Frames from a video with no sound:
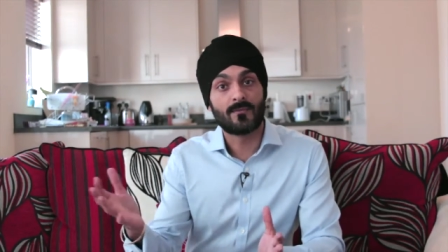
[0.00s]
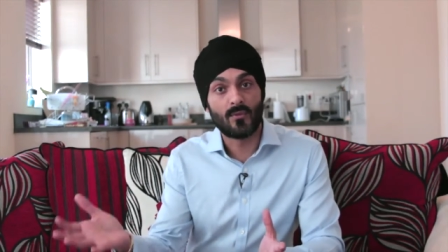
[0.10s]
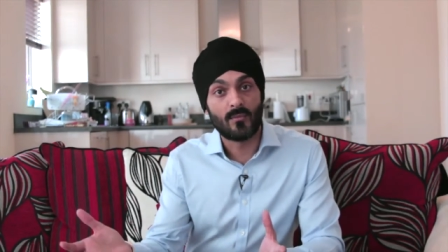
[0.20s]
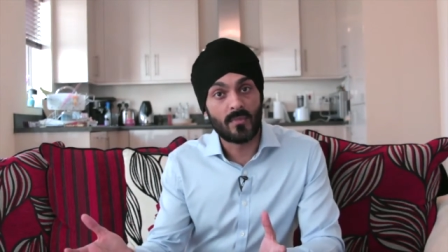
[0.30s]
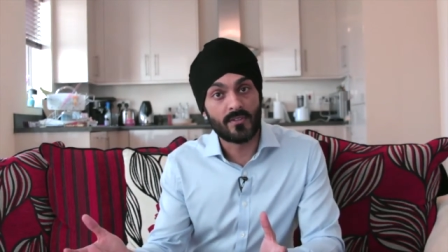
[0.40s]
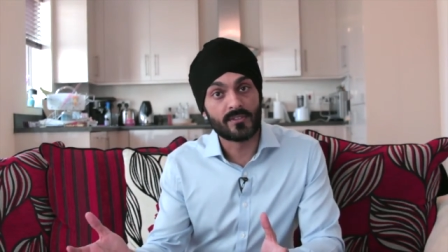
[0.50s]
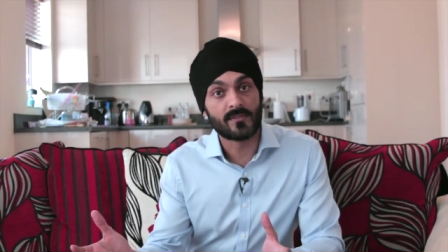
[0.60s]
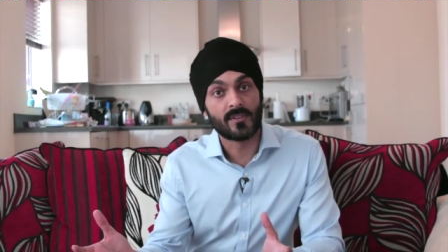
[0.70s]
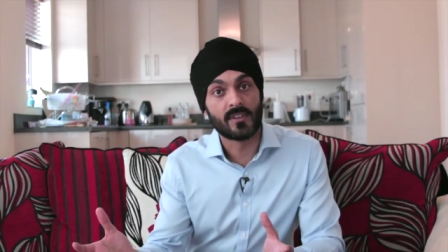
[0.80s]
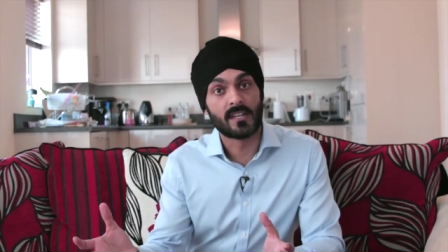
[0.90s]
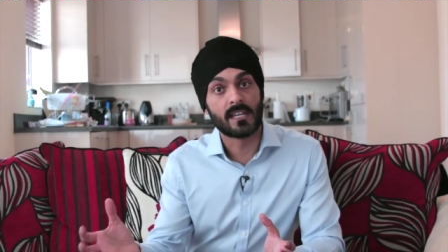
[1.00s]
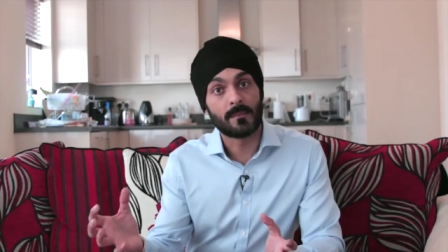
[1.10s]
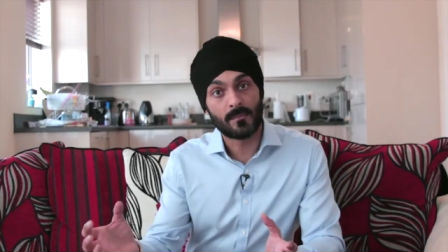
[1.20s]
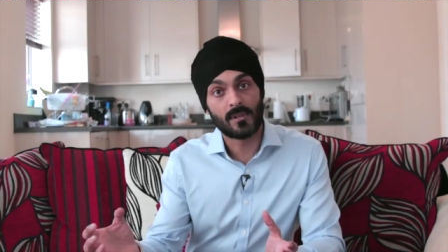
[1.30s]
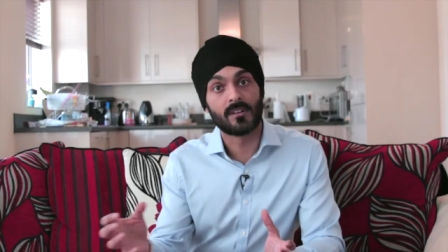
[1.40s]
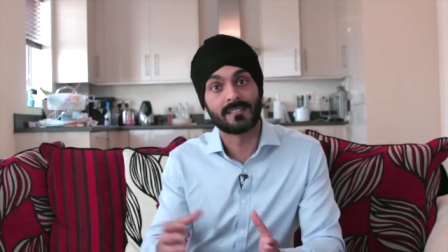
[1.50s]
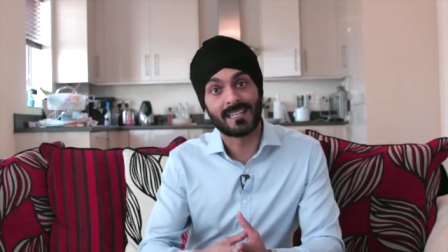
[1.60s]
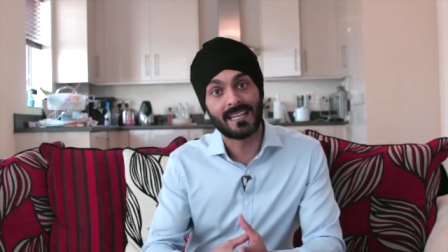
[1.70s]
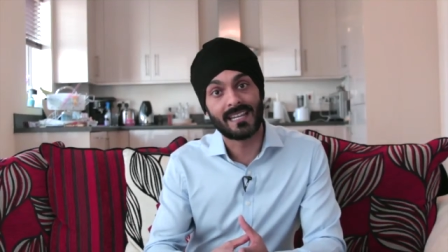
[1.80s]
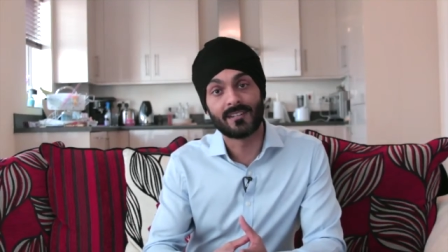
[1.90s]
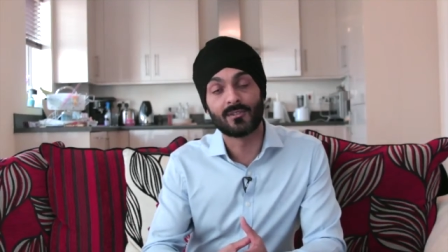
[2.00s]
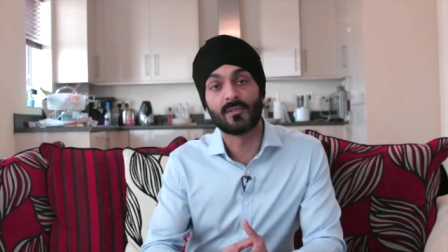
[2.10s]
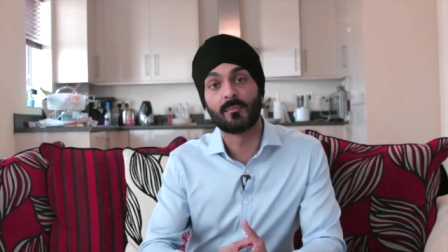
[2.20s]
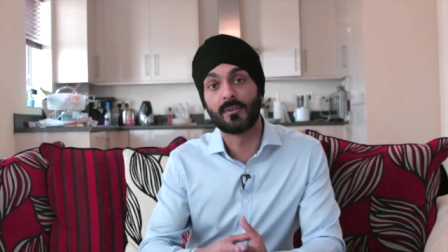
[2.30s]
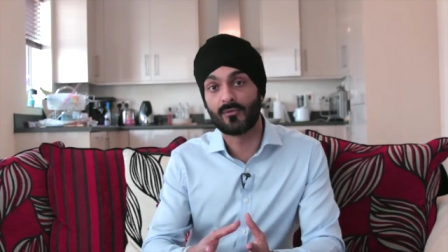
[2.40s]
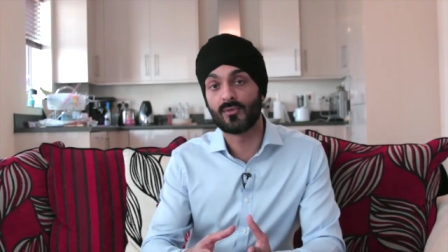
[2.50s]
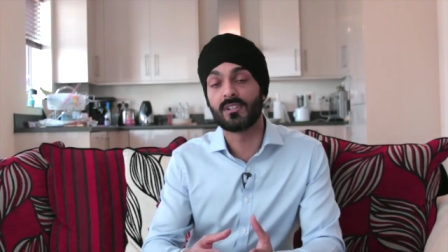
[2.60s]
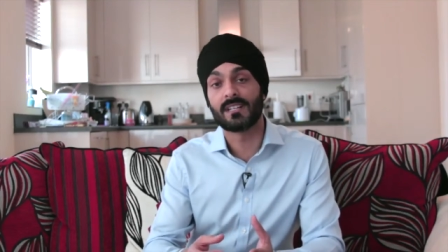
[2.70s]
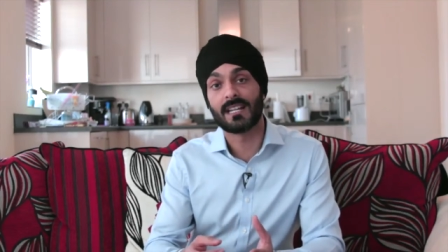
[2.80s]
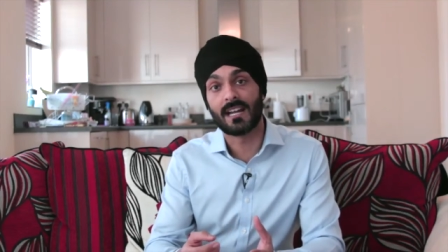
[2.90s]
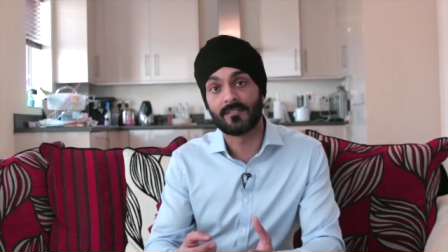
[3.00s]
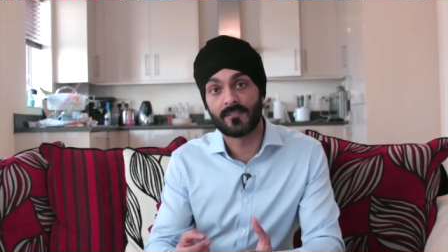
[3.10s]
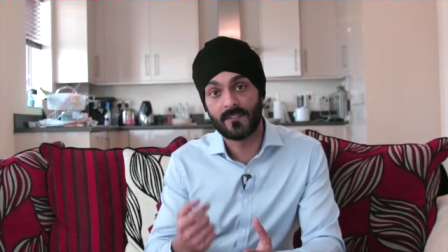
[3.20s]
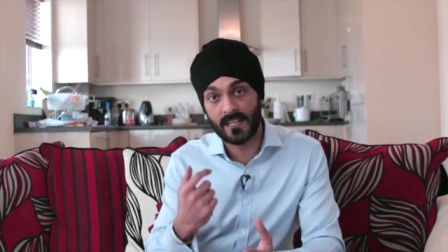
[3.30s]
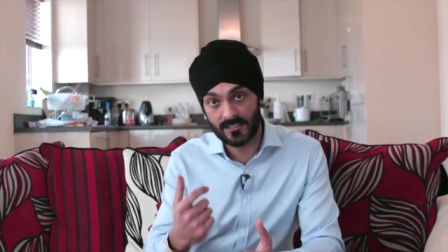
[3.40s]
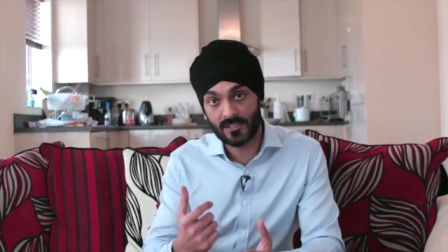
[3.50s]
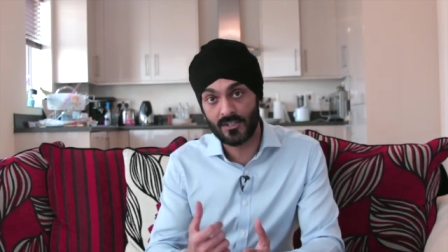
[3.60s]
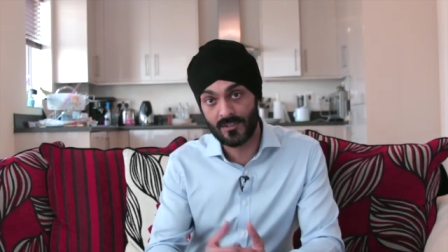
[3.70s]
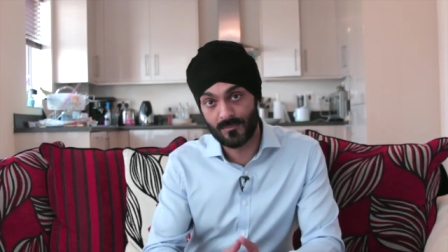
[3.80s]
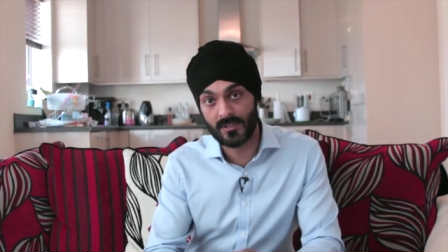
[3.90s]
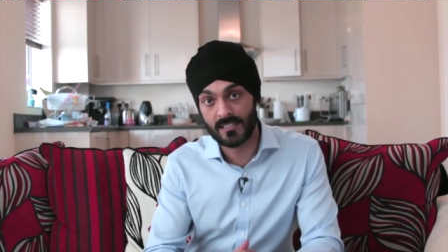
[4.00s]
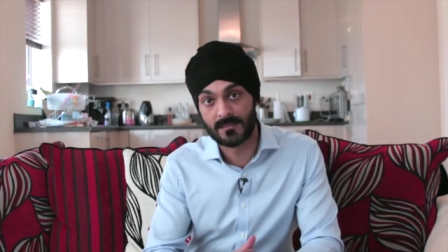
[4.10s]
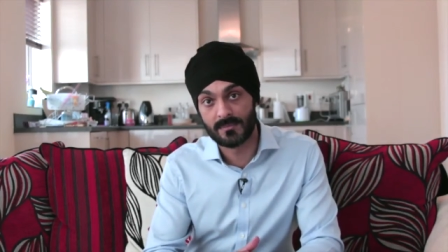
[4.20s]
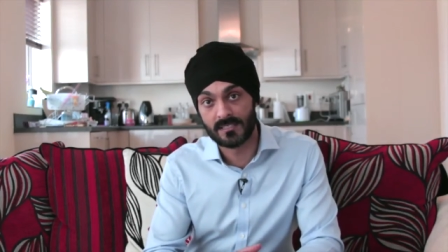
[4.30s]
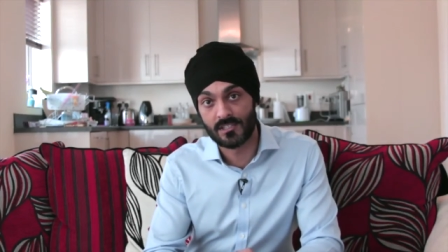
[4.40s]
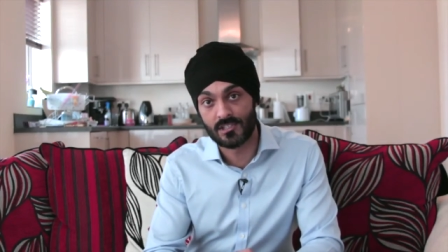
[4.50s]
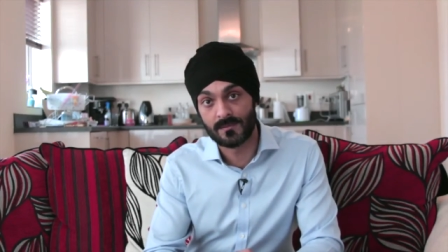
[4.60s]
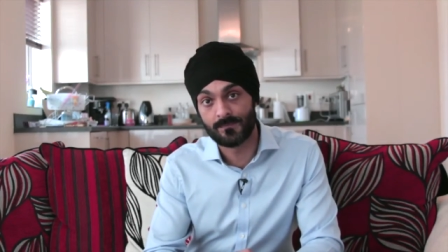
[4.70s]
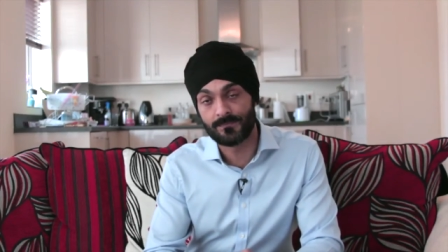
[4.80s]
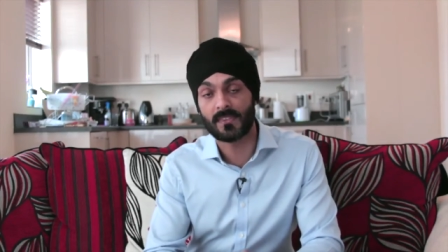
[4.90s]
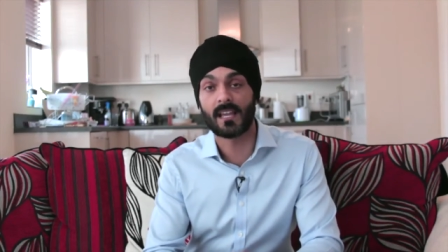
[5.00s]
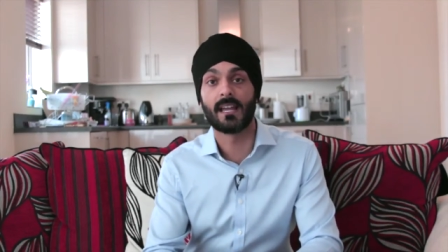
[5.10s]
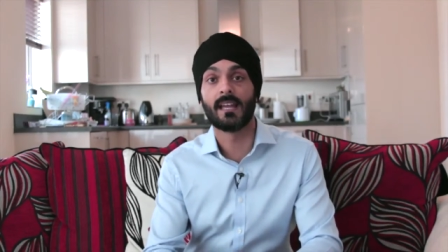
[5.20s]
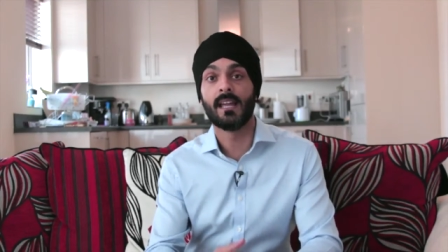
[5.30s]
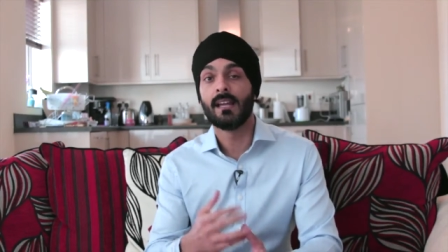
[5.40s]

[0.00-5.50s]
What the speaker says: 4 months for the implant to heal before you can have a fixed tooth put into position. Okay,